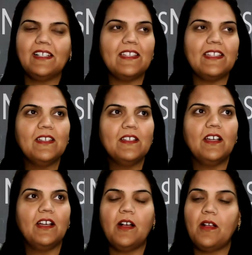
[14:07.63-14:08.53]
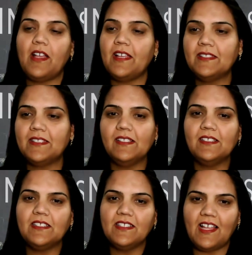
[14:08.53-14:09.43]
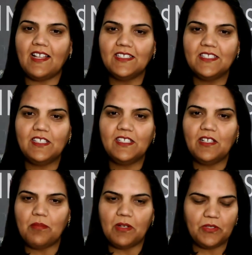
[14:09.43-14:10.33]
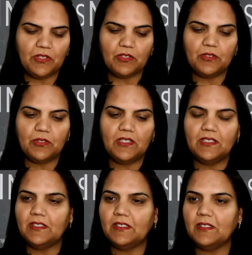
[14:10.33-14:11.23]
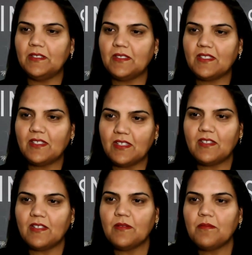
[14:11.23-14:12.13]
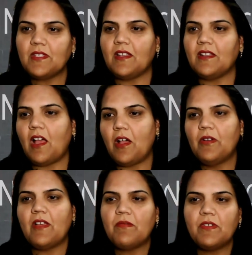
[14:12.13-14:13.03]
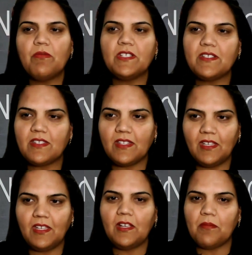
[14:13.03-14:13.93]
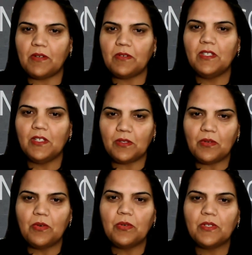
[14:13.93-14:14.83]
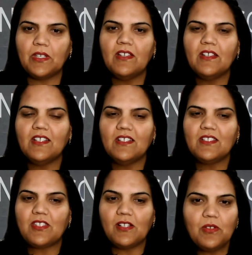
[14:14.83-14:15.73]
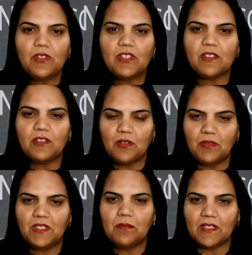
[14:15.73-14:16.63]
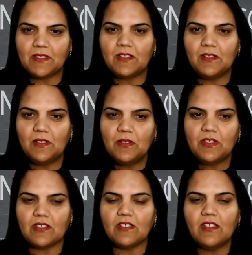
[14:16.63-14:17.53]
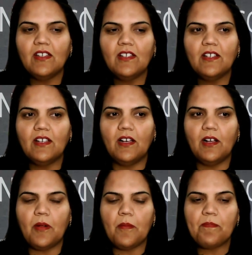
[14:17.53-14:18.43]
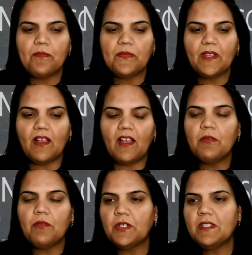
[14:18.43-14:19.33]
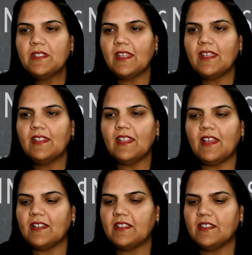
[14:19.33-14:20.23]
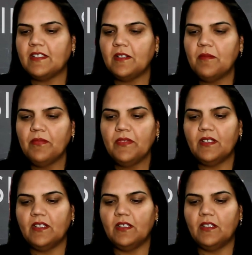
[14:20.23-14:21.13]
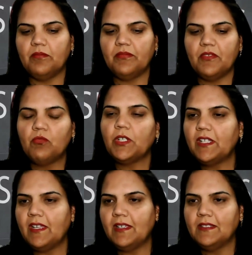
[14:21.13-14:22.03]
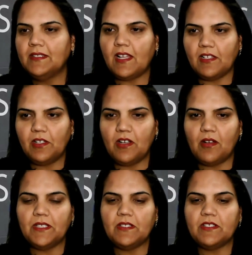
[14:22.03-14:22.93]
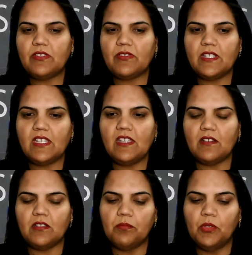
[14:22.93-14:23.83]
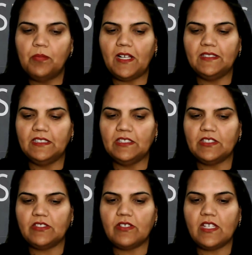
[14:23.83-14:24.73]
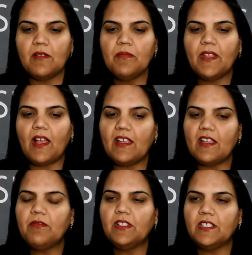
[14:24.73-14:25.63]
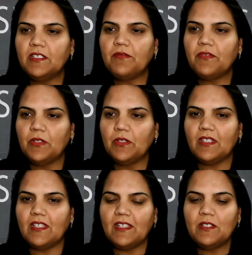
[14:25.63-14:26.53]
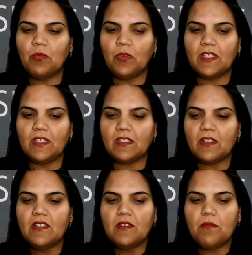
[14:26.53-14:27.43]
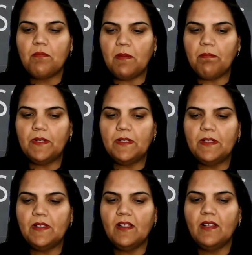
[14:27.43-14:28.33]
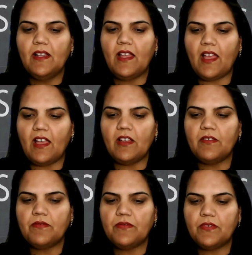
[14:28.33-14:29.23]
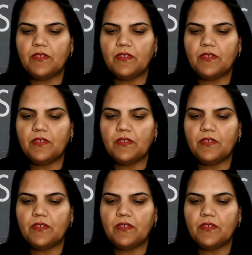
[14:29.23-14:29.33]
Again, uh, excellent analogy about you know the systems and how everyone is thinking about their own solution to be the best solution. Um, I would say that uh, uh, working in the telecom industry and the mobile industry, I have learned a few things where people have,